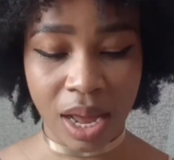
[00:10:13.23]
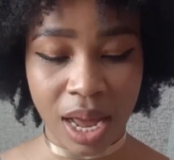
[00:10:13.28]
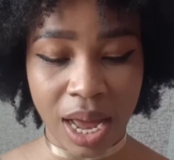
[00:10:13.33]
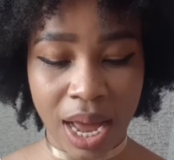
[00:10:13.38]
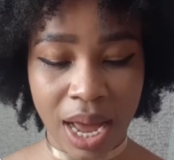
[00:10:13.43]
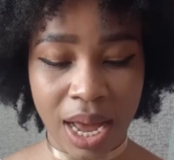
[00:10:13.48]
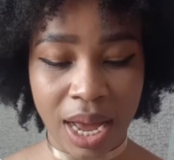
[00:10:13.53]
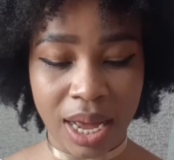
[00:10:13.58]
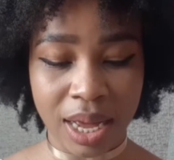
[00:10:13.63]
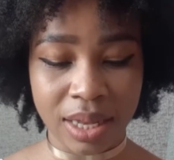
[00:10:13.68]

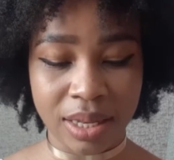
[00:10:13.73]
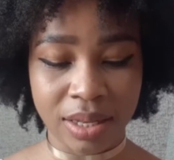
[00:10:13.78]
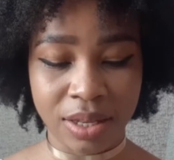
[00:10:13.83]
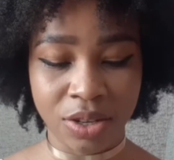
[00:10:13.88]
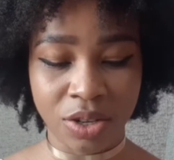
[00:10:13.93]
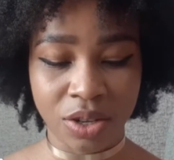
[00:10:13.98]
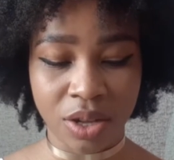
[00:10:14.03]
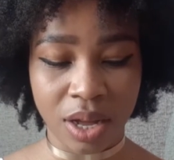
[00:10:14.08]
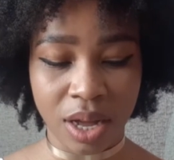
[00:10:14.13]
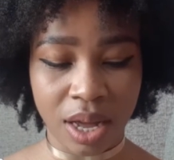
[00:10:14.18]
And
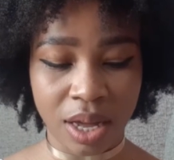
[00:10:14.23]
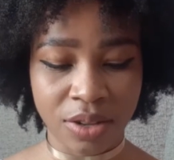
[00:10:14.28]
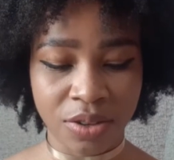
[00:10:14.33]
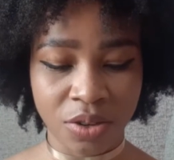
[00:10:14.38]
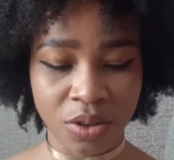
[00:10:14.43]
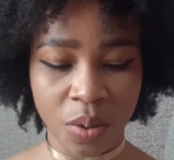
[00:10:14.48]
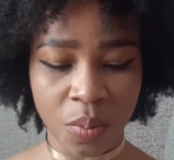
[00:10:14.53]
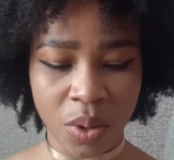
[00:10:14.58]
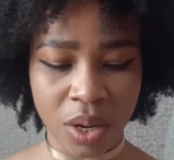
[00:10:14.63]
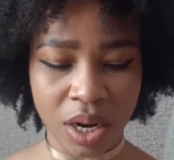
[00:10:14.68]

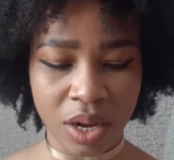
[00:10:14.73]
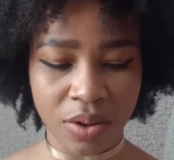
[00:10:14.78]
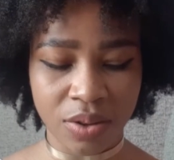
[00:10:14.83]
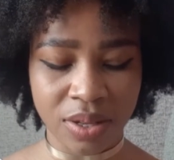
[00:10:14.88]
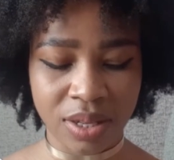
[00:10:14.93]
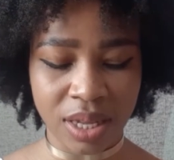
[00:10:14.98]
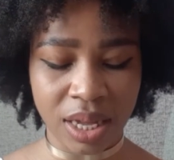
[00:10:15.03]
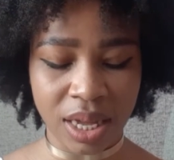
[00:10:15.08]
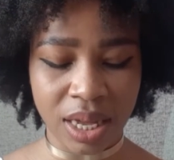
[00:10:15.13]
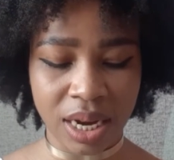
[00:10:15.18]
someone
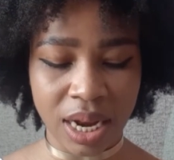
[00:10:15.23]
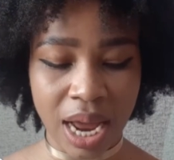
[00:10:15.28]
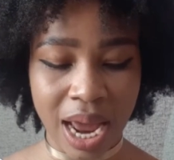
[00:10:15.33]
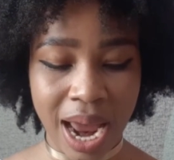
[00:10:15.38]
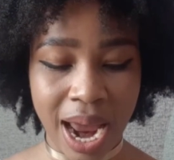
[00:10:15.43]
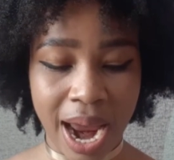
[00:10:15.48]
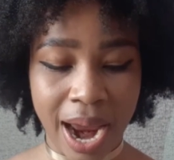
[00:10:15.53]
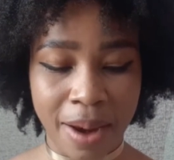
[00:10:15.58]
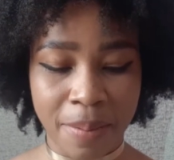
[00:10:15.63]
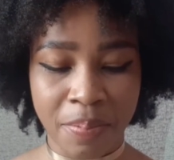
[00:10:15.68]
else said,
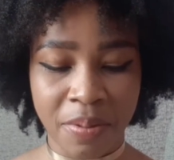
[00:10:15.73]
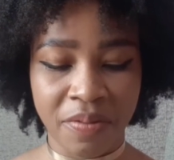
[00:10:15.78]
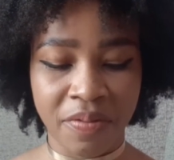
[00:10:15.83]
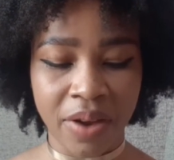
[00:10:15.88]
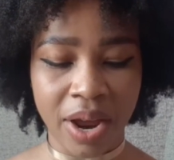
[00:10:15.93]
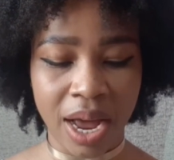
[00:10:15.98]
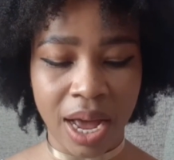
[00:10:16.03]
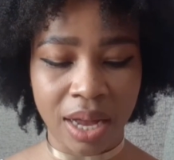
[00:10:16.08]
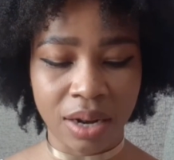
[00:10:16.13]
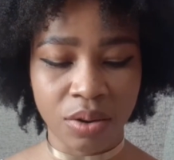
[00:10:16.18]
I
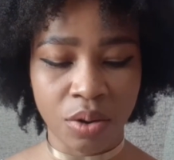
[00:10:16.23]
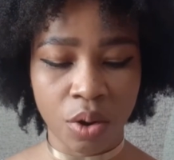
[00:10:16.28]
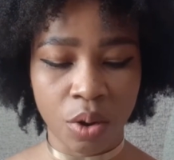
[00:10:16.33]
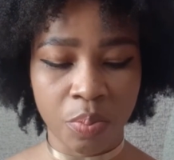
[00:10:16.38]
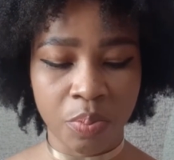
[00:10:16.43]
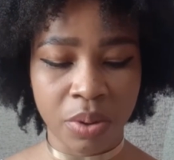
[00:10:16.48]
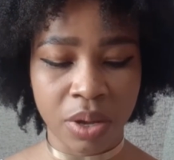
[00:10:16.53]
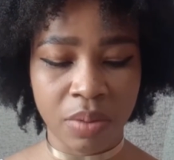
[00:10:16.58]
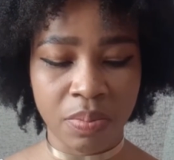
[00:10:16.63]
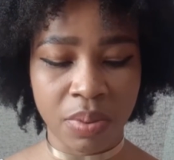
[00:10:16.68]
prefer hard
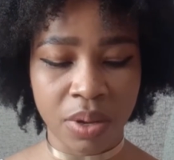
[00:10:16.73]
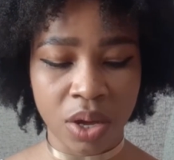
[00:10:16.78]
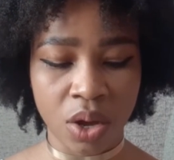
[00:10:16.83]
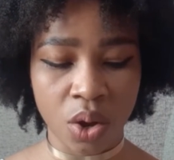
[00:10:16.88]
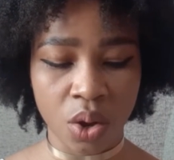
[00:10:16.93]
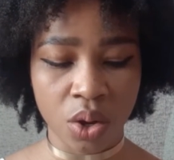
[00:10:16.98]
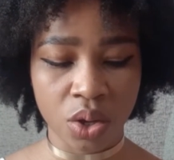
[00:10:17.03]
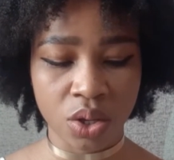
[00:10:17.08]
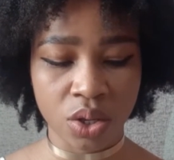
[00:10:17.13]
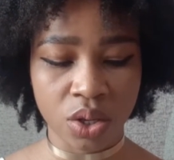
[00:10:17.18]
copy
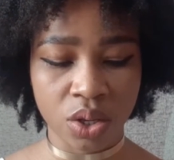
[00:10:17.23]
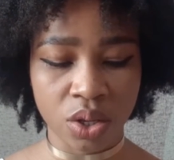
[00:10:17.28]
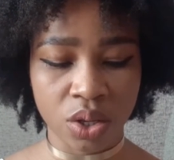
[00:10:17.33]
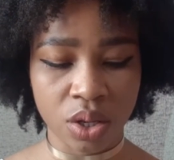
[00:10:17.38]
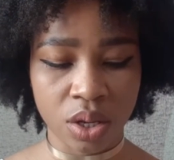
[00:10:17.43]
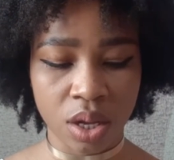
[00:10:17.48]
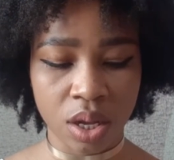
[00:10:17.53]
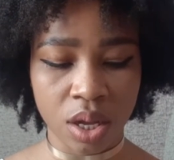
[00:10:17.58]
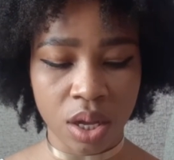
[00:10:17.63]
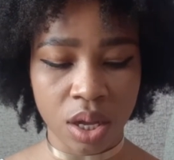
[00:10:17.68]
because
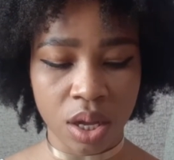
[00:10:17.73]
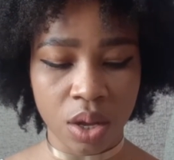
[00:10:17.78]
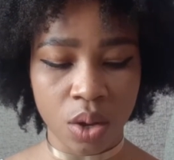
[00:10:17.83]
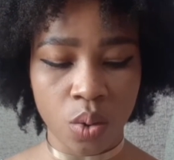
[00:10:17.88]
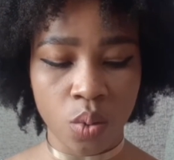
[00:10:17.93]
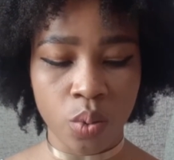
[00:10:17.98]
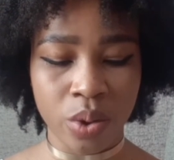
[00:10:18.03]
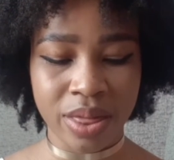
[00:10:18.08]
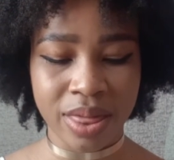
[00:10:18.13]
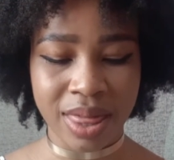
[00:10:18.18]

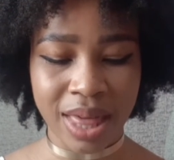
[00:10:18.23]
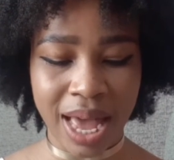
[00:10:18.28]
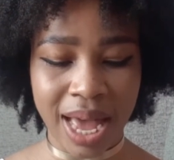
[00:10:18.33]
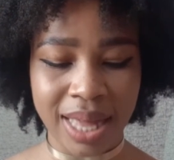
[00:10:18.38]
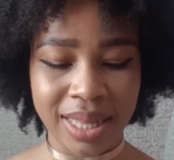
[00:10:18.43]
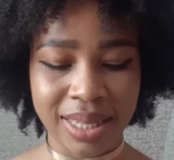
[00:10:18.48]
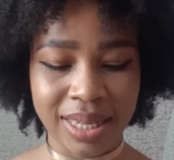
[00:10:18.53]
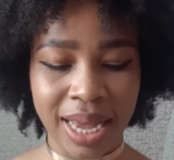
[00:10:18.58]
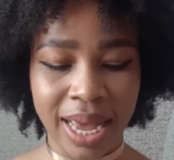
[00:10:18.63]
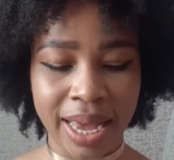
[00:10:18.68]
with
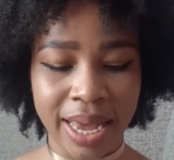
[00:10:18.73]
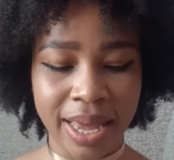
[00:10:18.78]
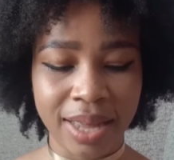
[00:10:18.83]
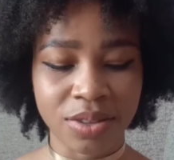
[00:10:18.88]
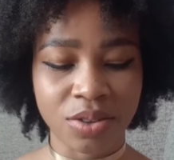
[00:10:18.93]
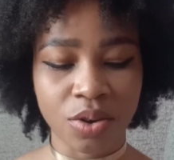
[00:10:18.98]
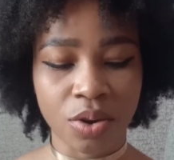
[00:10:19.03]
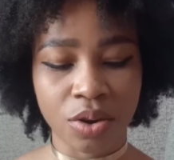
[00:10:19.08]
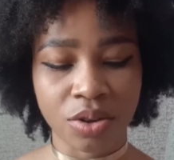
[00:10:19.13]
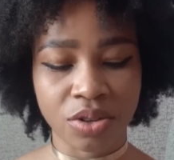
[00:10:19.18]
that I
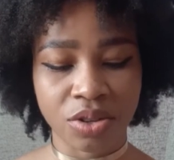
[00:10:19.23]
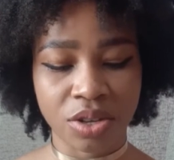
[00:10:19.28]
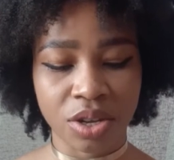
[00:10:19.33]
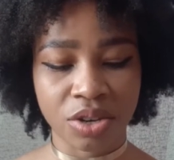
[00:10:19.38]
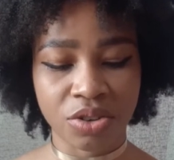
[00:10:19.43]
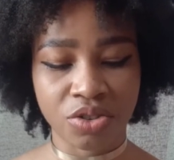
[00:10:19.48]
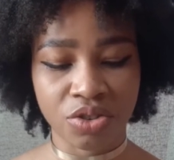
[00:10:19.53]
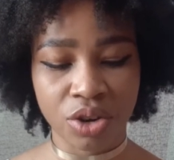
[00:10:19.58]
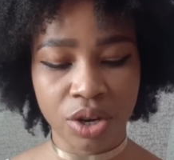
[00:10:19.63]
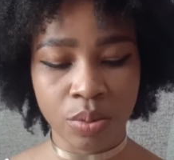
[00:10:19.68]
get to
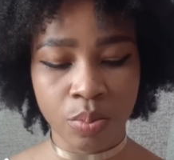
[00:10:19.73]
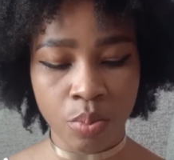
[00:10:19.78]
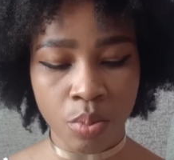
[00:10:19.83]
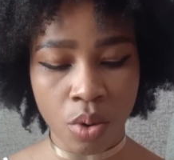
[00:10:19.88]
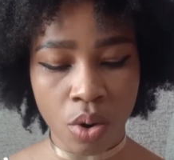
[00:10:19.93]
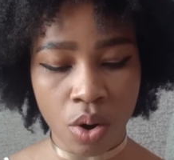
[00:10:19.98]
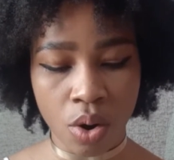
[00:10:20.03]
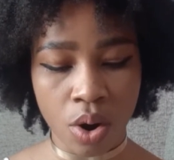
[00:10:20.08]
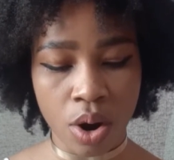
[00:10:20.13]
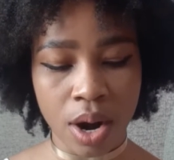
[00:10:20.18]
concentrate
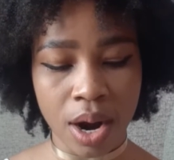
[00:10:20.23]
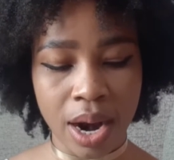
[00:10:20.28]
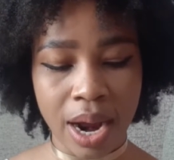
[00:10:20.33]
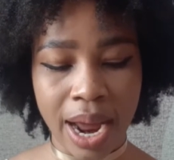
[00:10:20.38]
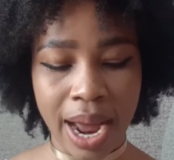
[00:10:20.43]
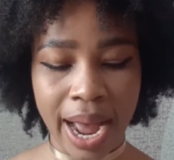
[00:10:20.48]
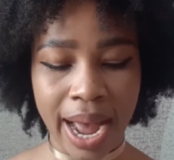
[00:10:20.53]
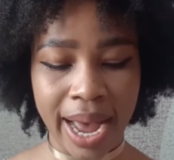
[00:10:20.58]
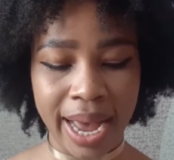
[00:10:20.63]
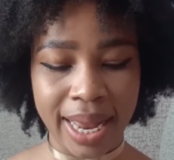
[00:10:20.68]
more,
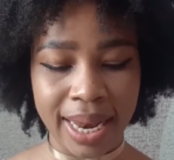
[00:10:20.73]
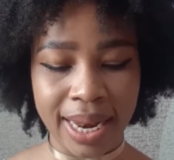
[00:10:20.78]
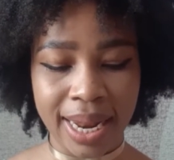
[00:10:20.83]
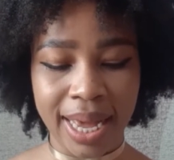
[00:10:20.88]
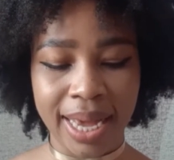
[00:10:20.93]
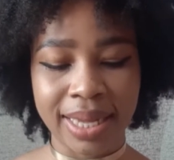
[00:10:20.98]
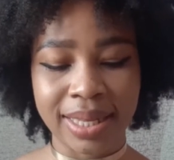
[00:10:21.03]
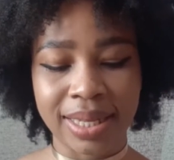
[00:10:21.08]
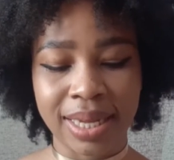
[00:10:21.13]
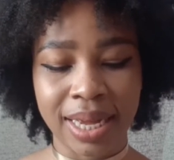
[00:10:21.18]

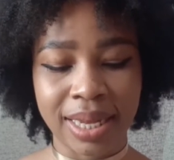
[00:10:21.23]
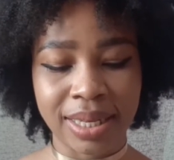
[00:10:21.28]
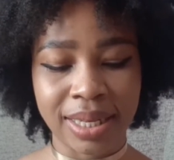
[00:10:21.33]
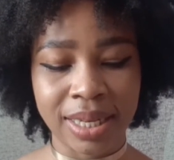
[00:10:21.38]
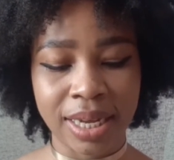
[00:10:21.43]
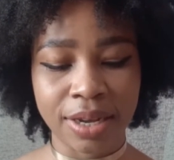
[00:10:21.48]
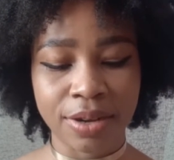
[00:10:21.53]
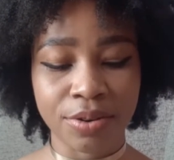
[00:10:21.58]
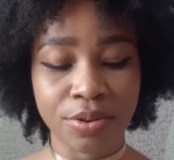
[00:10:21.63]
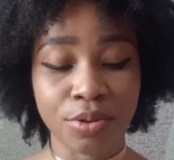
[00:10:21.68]
highlight and
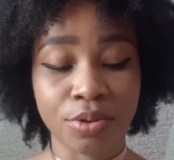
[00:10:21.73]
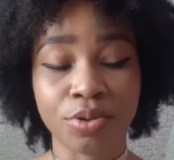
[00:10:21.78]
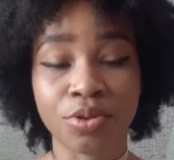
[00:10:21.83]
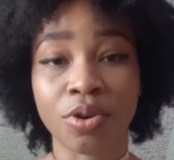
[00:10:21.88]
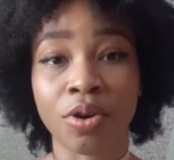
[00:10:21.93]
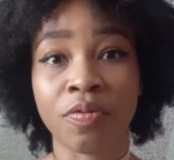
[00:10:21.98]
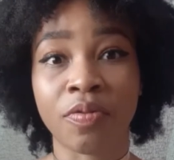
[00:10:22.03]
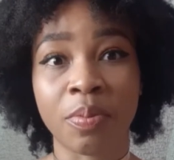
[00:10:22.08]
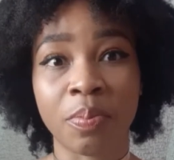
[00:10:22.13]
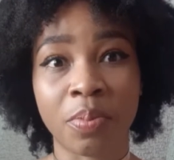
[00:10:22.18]
take note
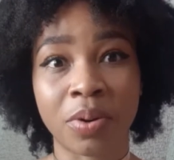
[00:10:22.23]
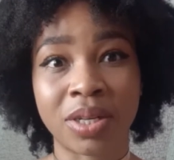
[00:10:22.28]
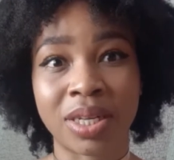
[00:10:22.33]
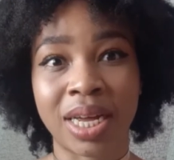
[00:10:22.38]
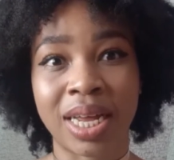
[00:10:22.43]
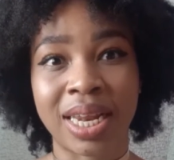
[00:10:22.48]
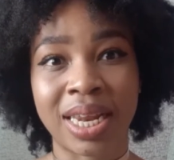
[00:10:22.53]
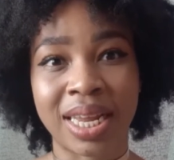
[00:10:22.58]
of important